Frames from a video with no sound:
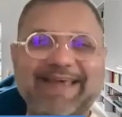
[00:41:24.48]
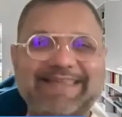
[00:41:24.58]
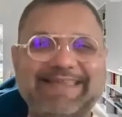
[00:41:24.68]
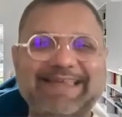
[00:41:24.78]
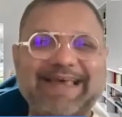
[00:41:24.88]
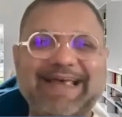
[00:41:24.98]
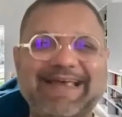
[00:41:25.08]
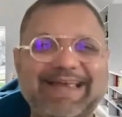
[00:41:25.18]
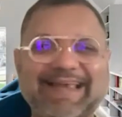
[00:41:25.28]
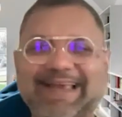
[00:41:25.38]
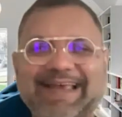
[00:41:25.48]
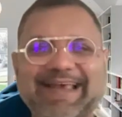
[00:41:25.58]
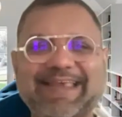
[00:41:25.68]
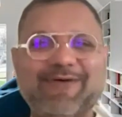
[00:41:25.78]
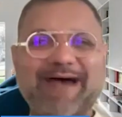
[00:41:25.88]
that's
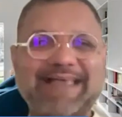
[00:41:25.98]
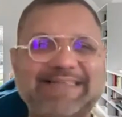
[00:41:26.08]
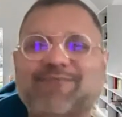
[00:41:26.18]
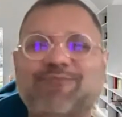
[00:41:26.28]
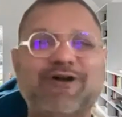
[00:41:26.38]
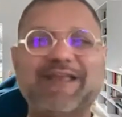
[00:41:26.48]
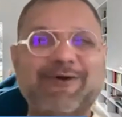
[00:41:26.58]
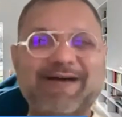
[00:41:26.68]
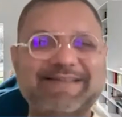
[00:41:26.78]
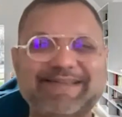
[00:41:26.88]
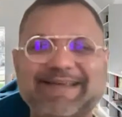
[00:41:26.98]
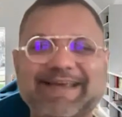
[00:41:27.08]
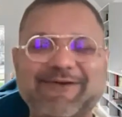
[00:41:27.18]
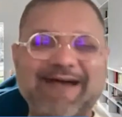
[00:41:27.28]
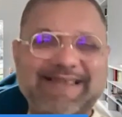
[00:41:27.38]
you asked a burning question.
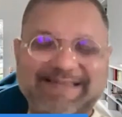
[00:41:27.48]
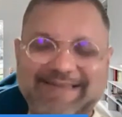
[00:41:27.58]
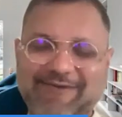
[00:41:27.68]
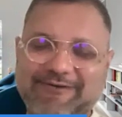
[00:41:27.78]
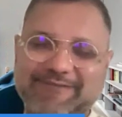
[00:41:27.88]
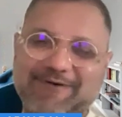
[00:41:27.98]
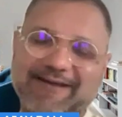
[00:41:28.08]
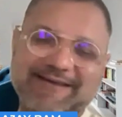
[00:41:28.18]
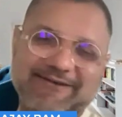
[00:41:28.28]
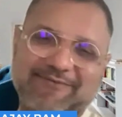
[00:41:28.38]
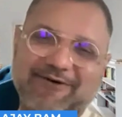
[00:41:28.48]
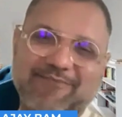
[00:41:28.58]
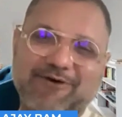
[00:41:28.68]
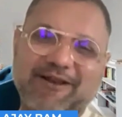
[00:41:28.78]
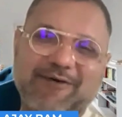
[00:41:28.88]
You responded to a very
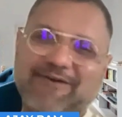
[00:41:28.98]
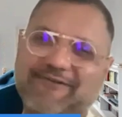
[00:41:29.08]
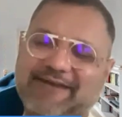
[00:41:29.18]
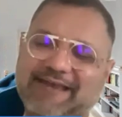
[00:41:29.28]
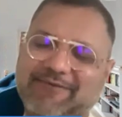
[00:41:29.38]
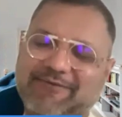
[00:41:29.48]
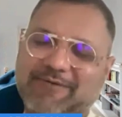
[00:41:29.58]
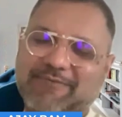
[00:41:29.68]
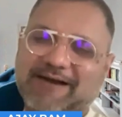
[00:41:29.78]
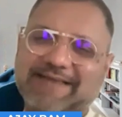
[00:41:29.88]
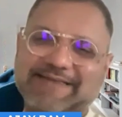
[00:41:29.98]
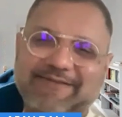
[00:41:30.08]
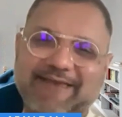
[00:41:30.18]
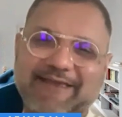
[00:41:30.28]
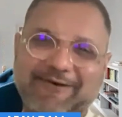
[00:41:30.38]
burning question top of my mind. So
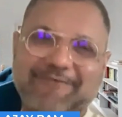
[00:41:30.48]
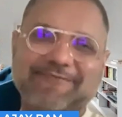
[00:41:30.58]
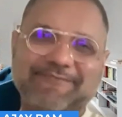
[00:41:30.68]
thank you.